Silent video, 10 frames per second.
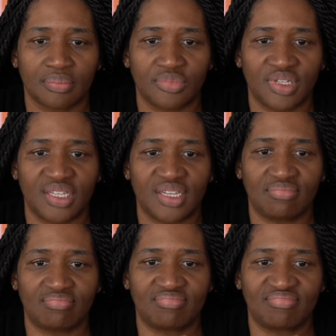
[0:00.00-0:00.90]

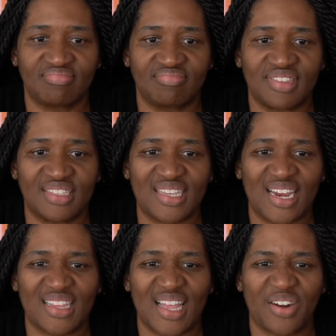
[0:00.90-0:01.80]
Really? Is
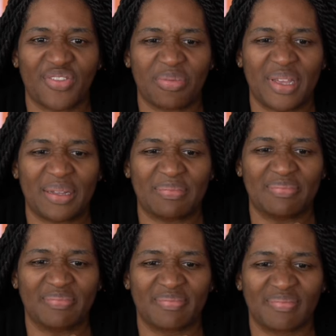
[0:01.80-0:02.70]
that a letter from him?